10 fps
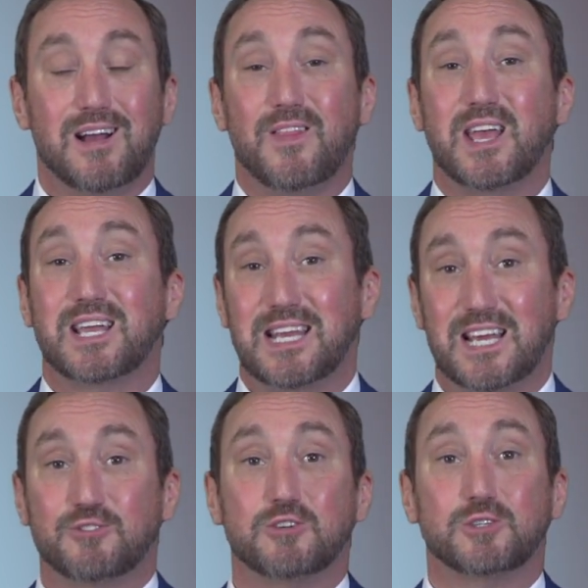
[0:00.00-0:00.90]
They can
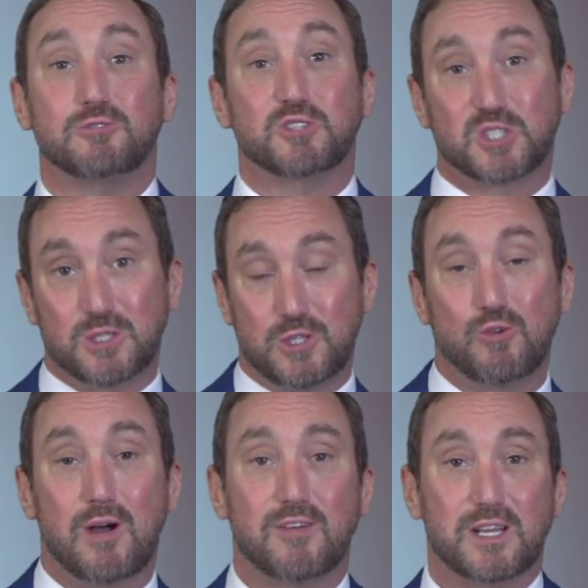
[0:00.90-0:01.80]
introduce new
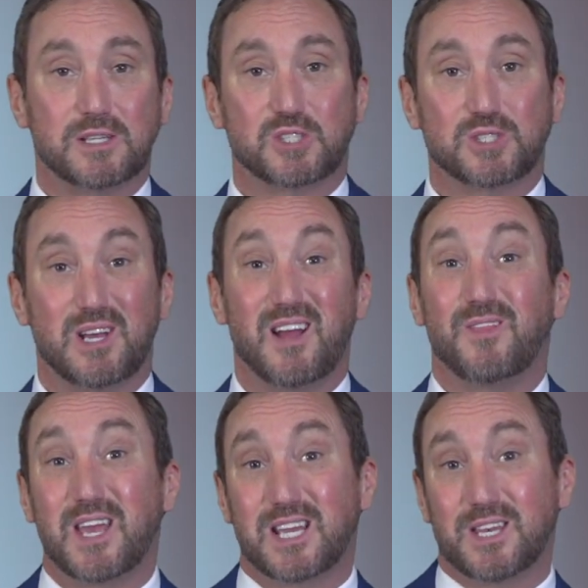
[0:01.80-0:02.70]
evidence.
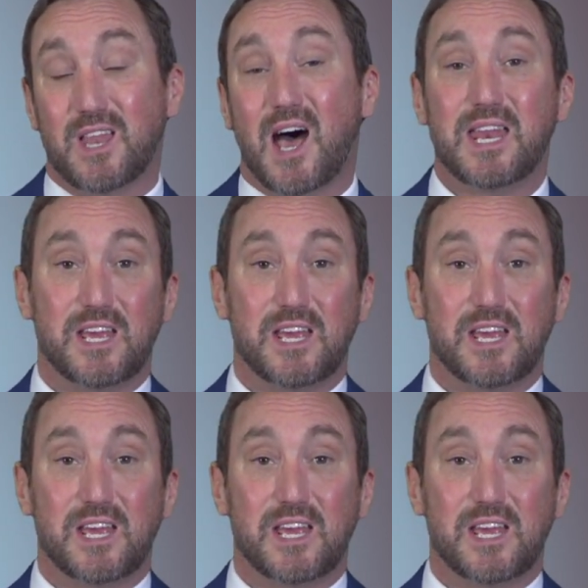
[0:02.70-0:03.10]
They can not